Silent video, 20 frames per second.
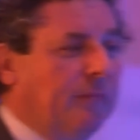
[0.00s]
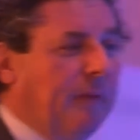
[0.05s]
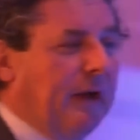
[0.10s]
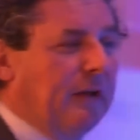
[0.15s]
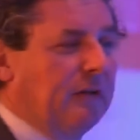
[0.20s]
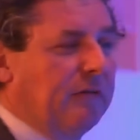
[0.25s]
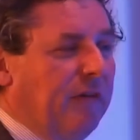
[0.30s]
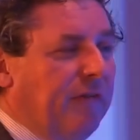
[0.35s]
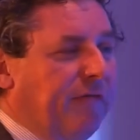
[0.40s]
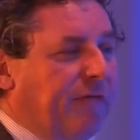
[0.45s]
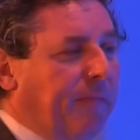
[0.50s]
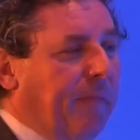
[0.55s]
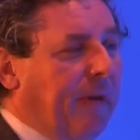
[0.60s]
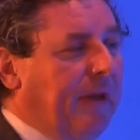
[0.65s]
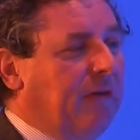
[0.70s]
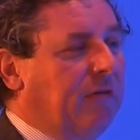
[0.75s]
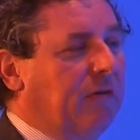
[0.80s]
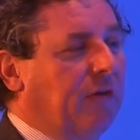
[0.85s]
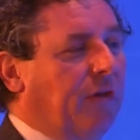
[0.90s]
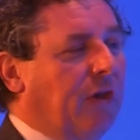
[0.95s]
amount of
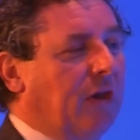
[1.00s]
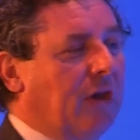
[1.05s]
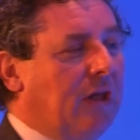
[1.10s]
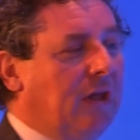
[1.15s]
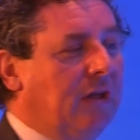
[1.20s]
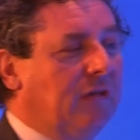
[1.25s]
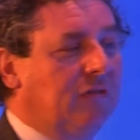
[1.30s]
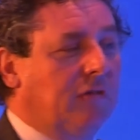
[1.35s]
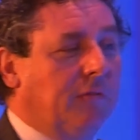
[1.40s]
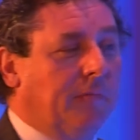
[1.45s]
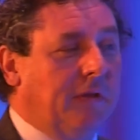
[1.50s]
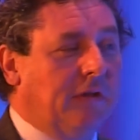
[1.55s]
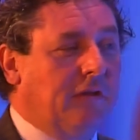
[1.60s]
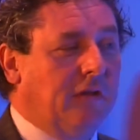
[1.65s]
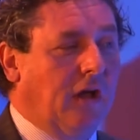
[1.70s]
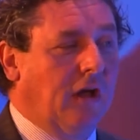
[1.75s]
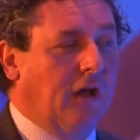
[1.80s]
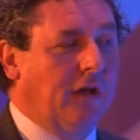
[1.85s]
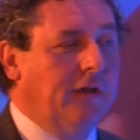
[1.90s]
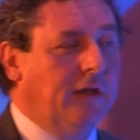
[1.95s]
information that needs to be
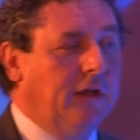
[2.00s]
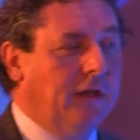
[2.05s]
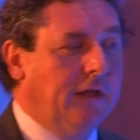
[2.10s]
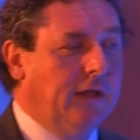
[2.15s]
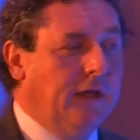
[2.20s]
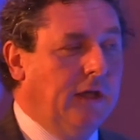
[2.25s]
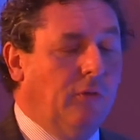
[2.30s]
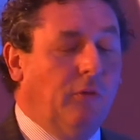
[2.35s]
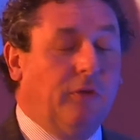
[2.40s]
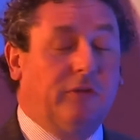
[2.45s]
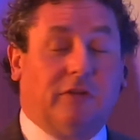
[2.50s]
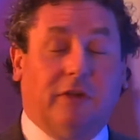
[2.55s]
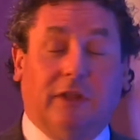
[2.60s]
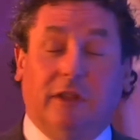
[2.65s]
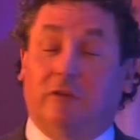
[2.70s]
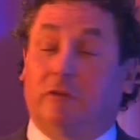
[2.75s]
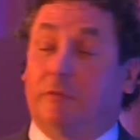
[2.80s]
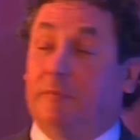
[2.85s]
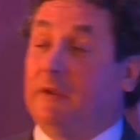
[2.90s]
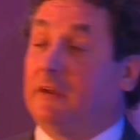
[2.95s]
done, which
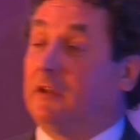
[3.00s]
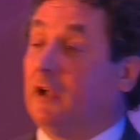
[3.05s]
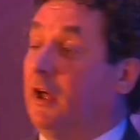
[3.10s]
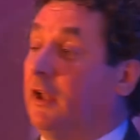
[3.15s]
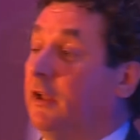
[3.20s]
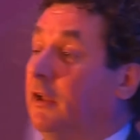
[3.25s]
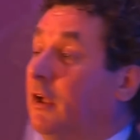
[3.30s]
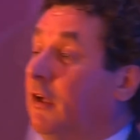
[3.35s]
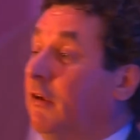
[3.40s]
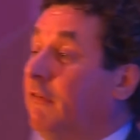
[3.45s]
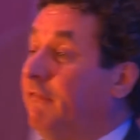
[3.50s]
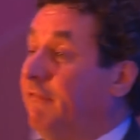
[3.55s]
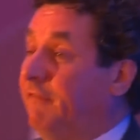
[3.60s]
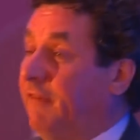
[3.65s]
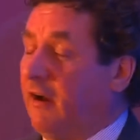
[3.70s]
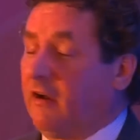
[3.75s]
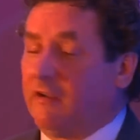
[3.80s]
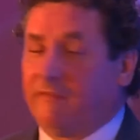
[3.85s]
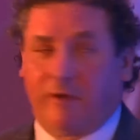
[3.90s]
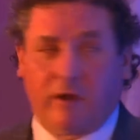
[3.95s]
needs to be done
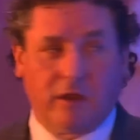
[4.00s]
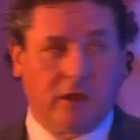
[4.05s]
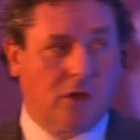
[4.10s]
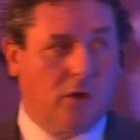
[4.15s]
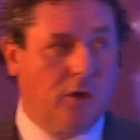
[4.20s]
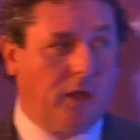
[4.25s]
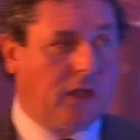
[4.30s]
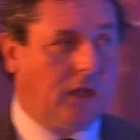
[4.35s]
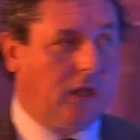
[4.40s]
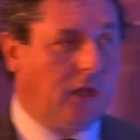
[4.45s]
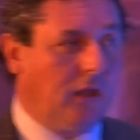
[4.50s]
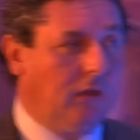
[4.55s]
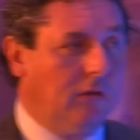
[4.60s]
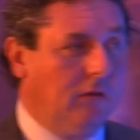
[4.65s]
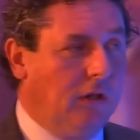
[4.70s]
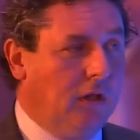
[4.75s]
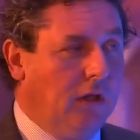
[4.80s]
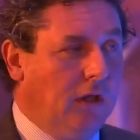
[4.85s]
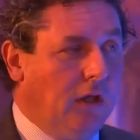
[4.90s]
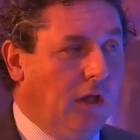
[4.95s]
very, very quickly.
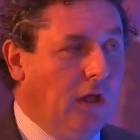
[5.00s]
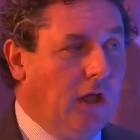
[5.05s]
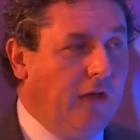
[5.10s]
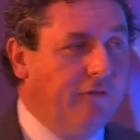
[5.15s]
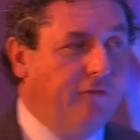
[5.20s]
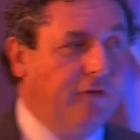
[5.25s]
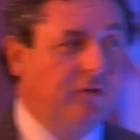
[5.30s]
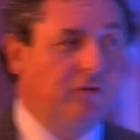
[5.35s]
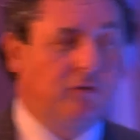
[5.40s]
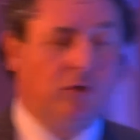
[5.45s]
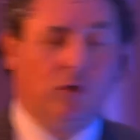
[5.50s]
If we're